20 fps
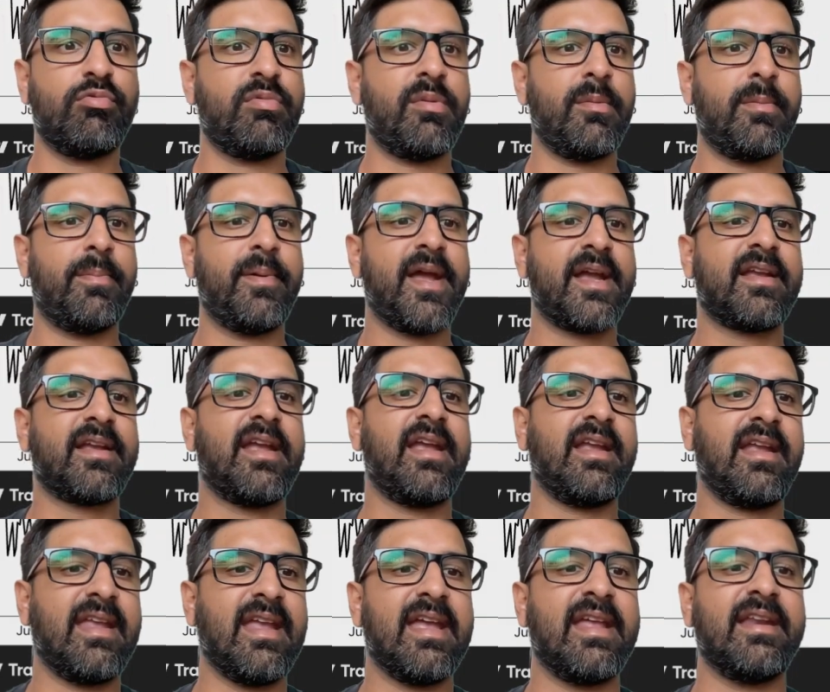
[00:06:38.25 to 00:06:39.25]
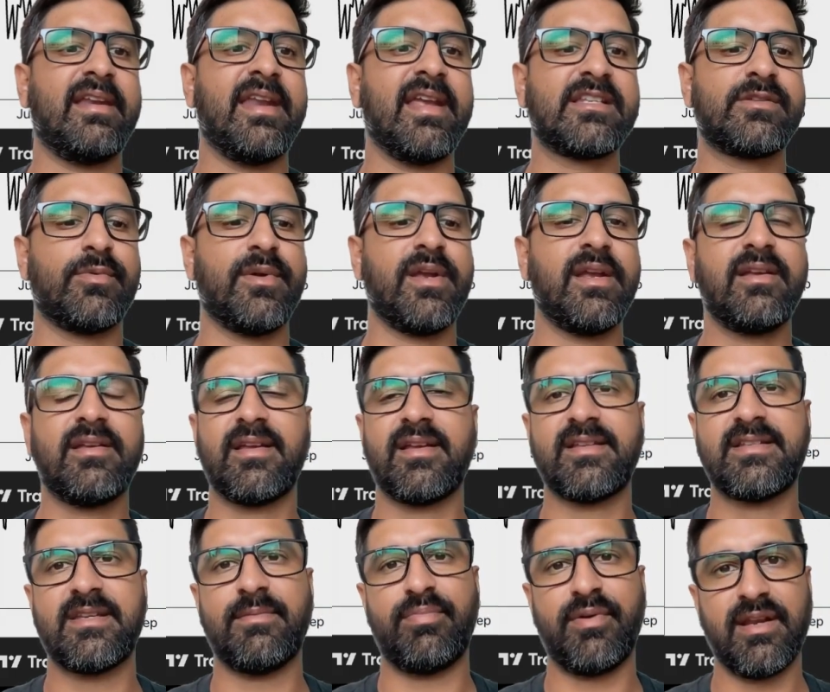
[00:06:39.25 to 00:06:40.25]
We're back again next week
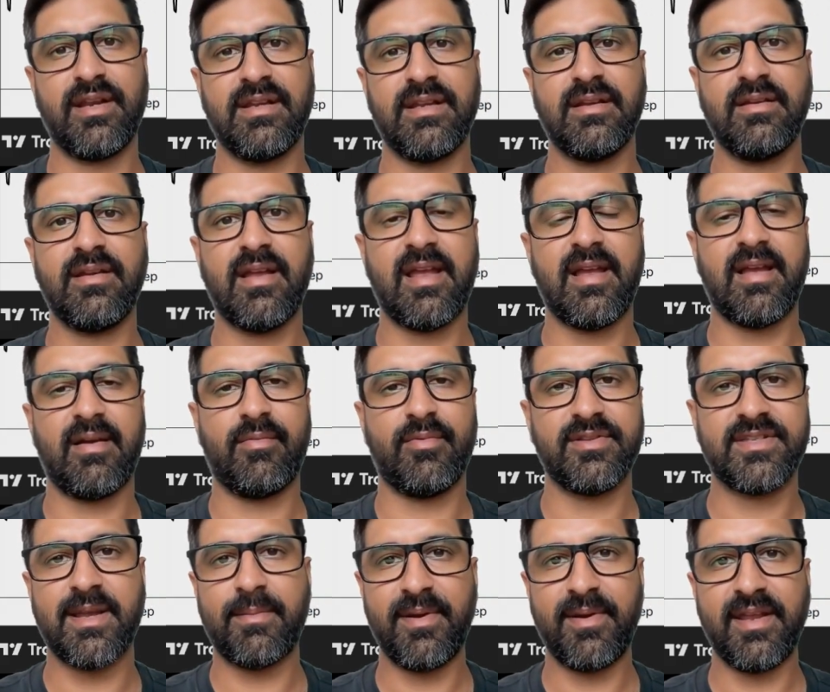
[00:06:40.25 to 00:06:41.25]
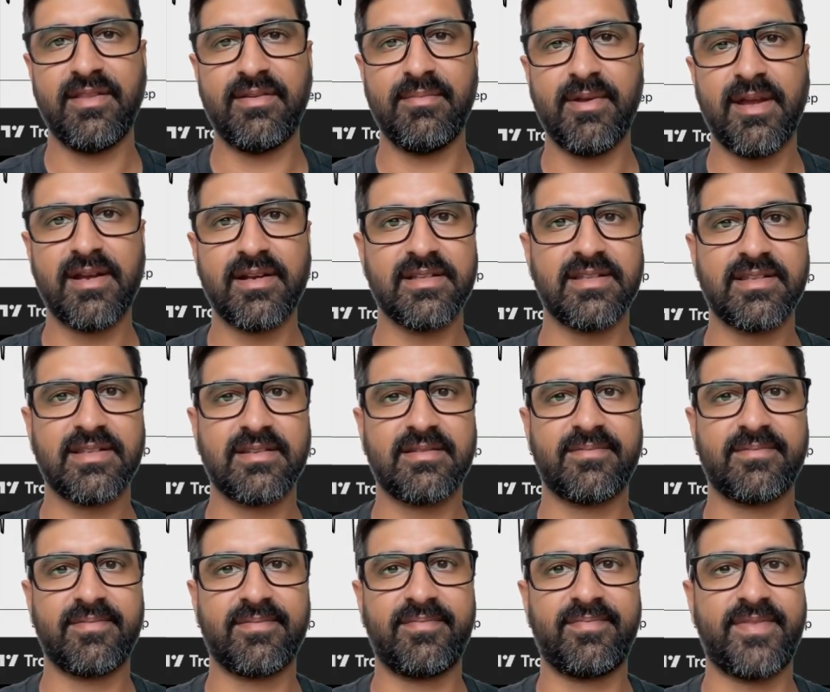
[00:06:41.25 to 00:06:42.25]
to bring you what's happening in the markets.
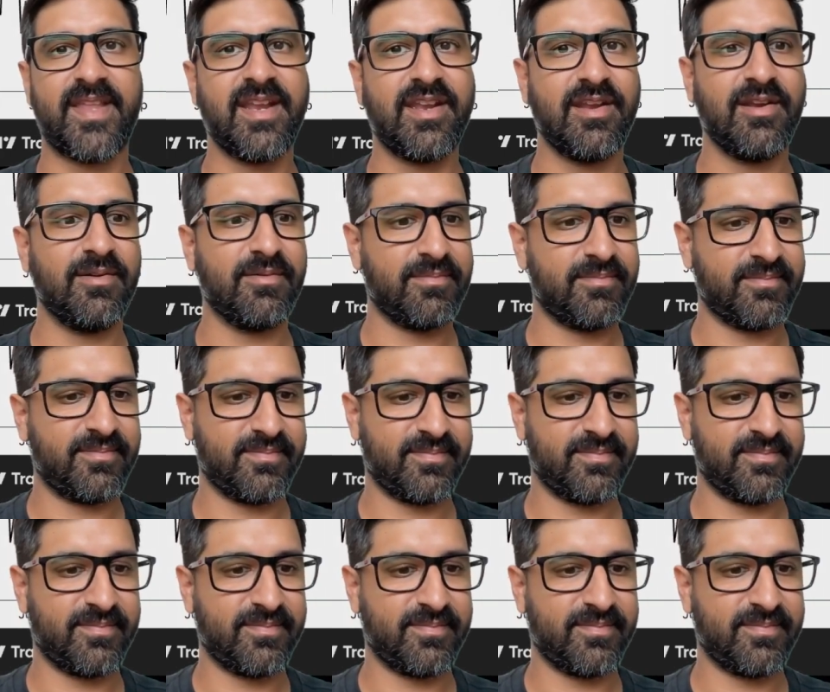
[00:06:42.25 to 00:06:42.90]
Thank you.